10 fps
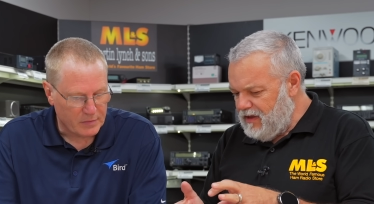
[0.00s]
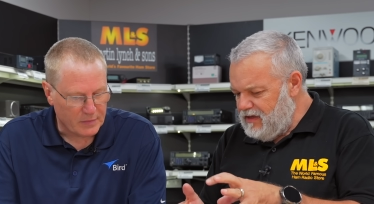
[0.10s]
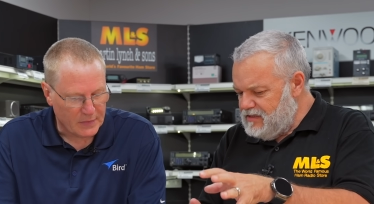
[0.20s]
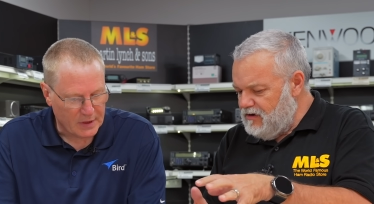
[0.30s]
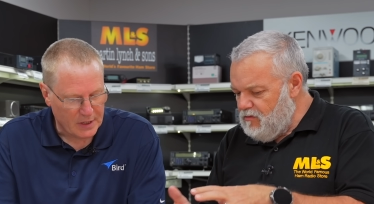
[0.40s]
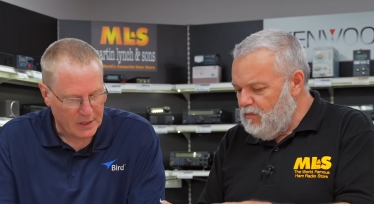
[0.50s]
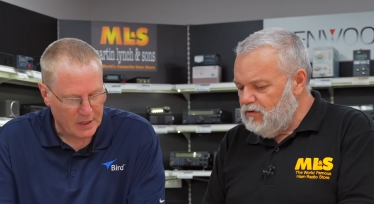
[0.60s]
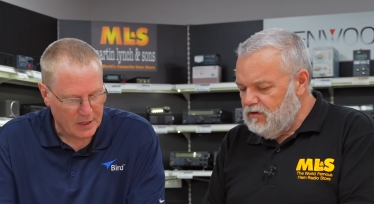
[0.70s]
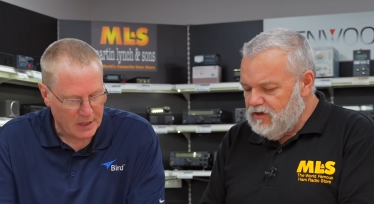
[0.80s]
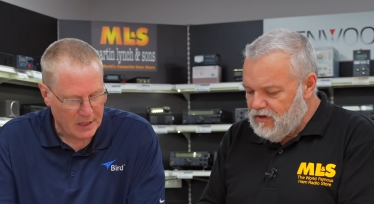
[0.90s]
Speaker 1: Is there a
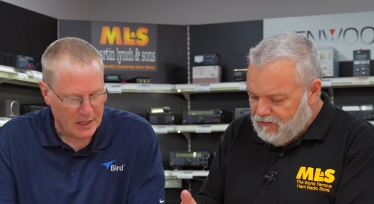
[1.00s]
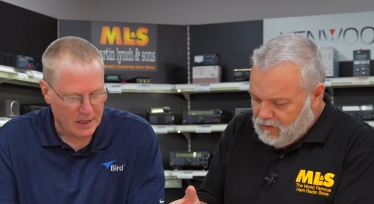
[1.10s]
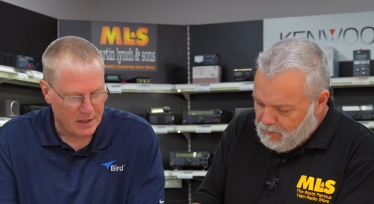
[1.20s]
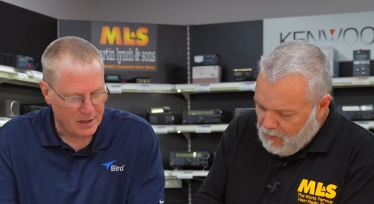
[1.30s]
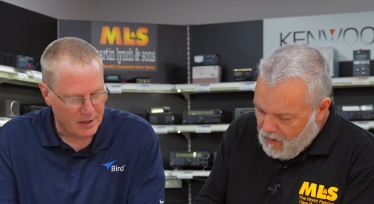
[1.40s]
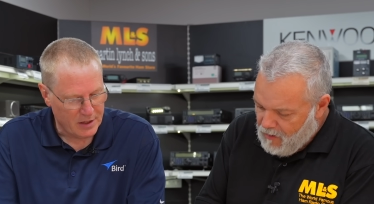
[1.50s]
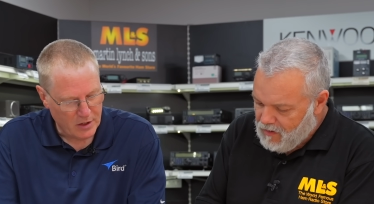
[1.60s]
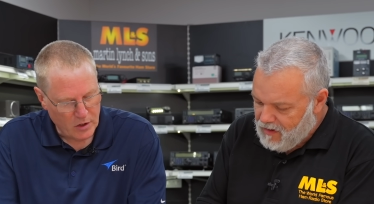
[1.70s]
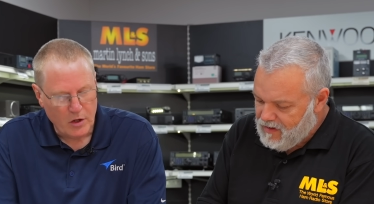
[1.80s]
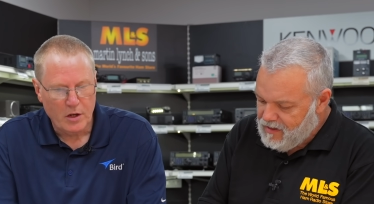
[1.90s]
model that you'd have to buy
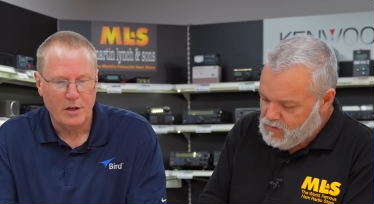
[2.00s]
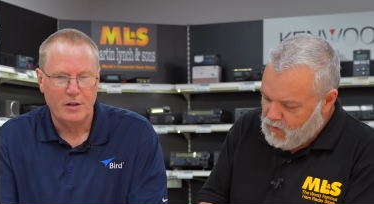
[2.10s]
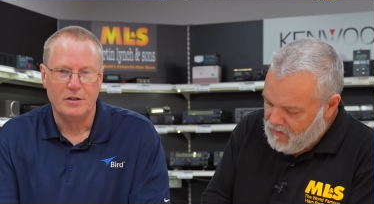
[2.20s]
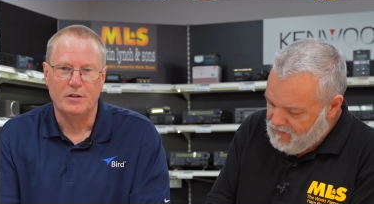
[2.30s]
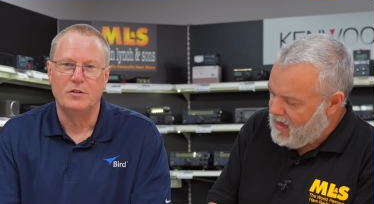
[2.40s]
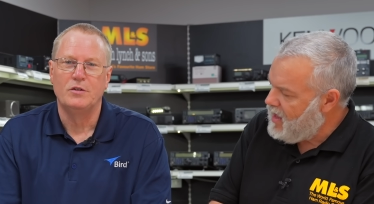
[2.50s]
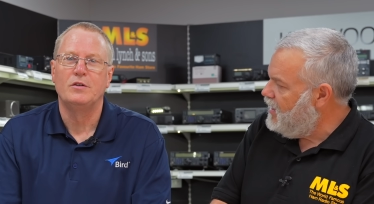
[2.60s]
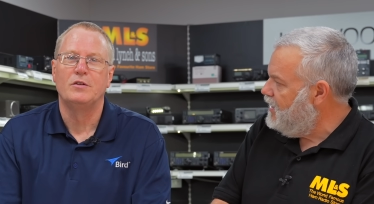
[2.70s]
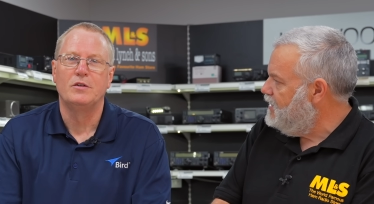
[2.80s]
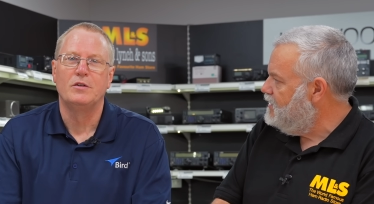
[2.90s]
one of these with that
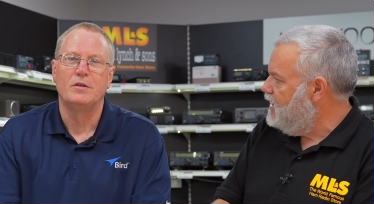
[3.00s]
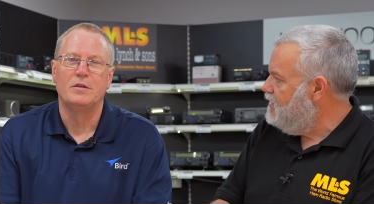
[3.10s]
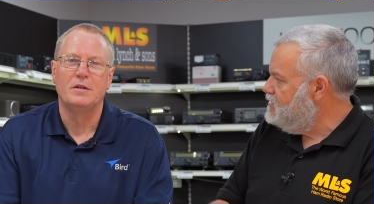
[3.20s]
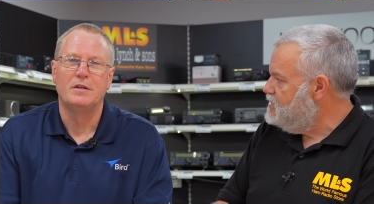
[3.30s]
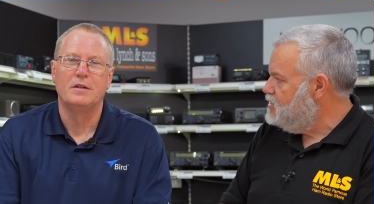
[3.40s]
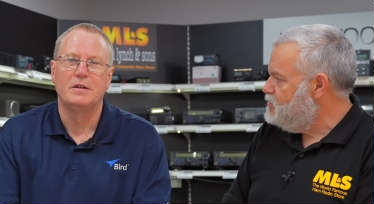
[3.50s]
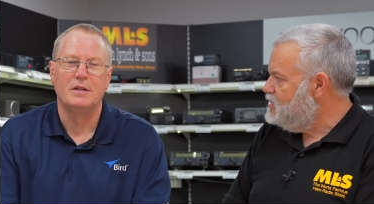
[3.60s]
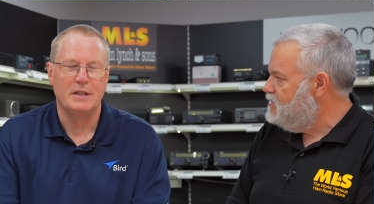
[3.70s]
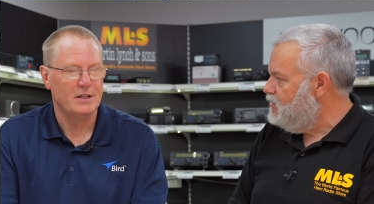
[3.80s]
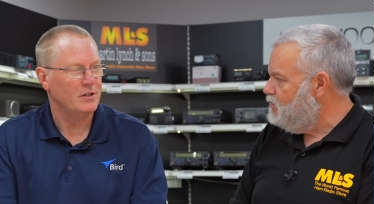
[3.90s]
in there? Is it a
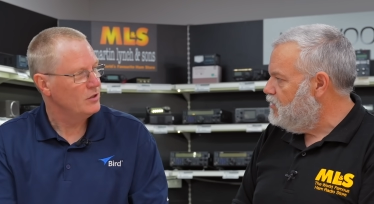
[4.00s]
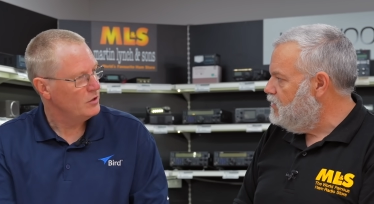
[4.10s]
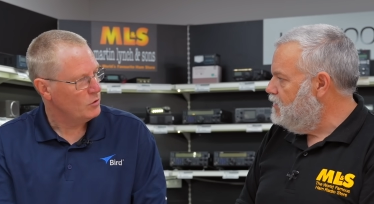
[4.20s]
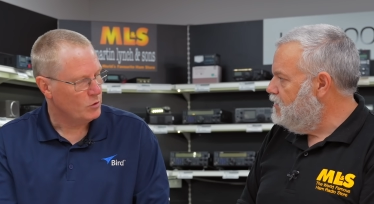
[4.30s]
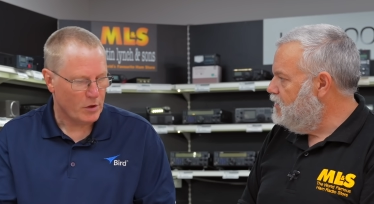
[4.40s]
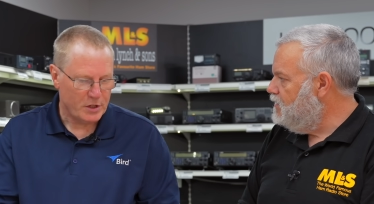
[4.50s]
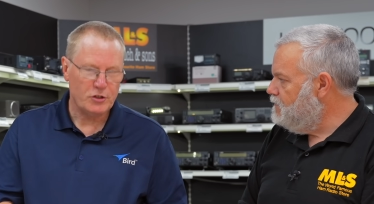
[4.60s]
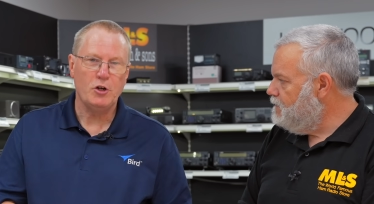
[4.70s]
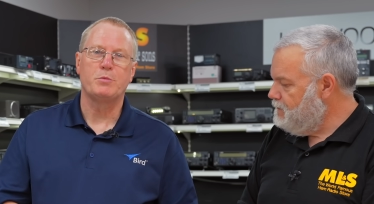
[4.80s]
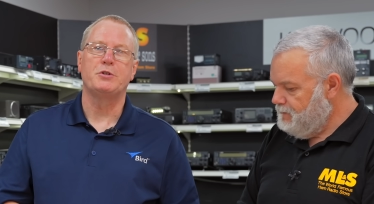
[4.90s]
specific model?
Speaker 2: No, there's
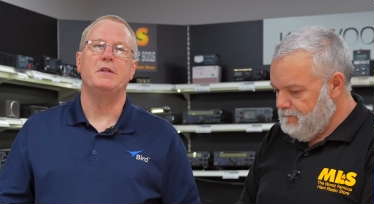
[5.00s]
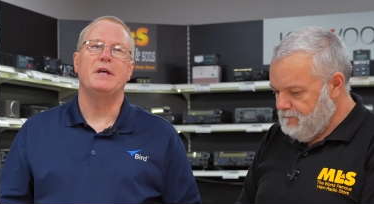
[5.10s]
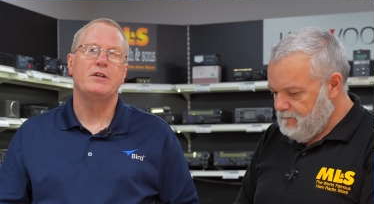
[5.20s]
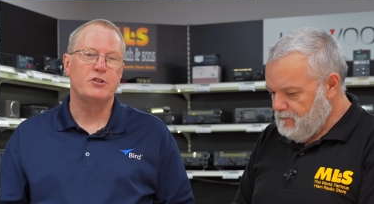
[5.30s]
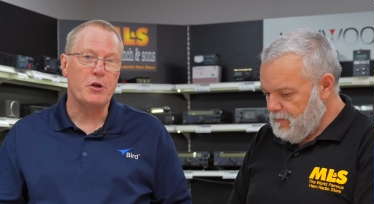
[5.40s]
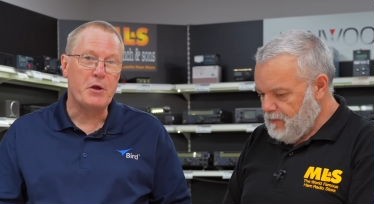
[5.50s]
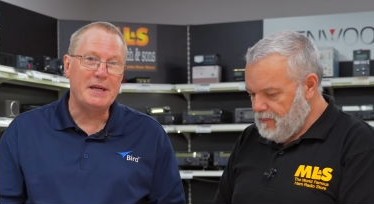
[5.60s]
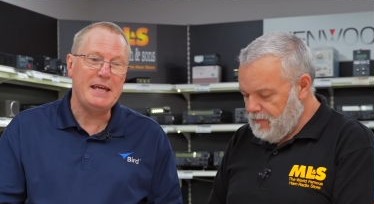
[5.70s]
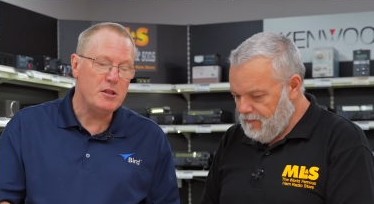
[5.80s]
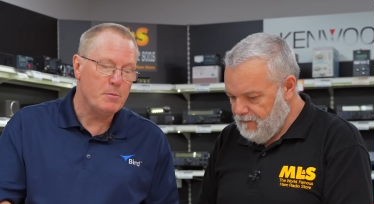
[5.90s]
an option there. So you can
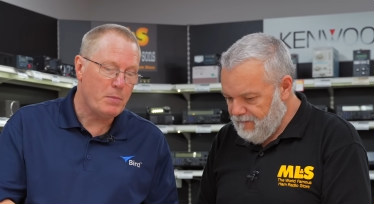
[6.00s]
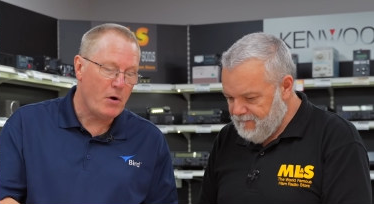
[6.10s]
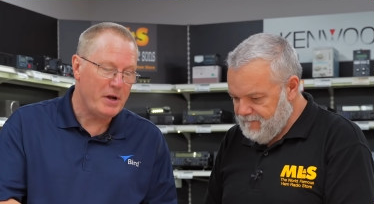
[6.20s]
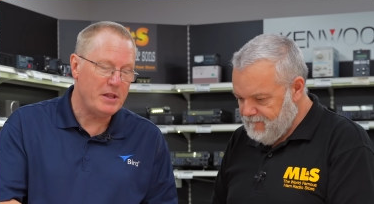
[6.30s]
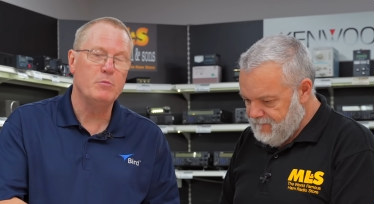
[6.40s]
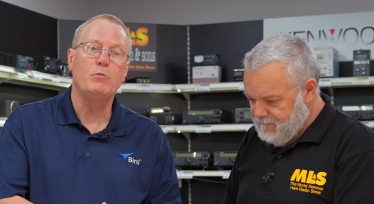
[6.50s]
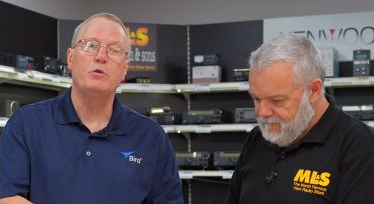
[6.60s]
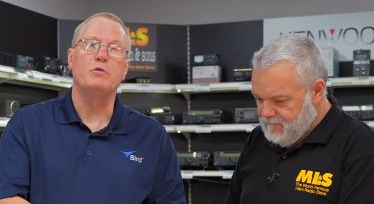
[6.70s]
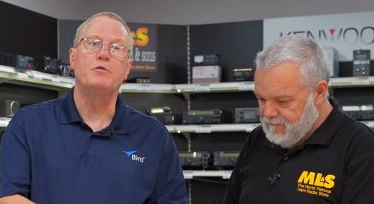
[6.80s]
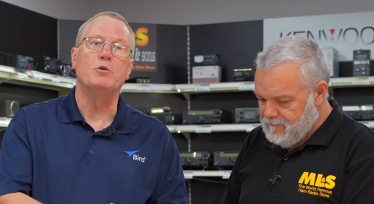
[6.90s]
either buy the
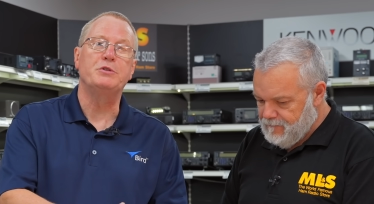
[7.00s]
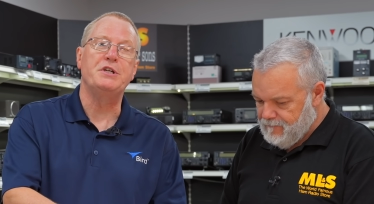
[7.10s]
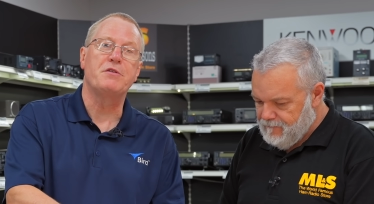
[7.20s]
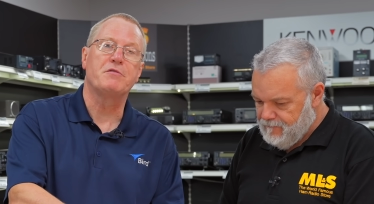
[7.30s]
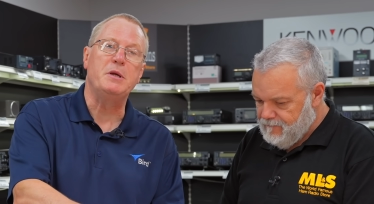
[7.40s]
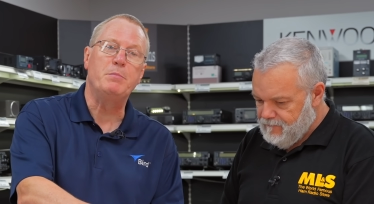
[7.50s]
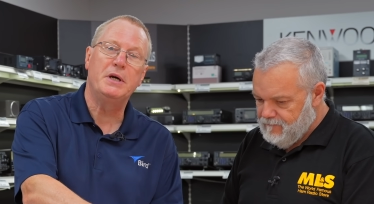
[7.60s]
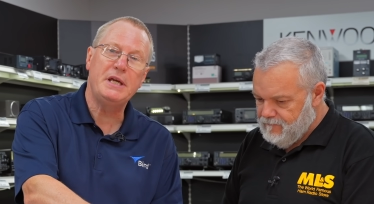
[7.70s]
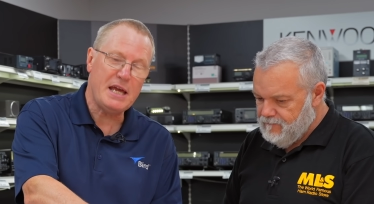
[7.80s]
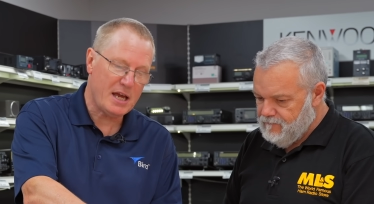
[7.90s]
model
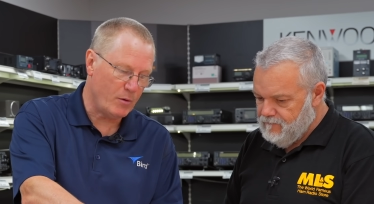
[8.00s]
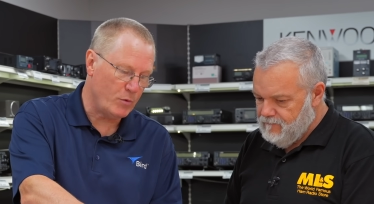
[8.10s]
43P, in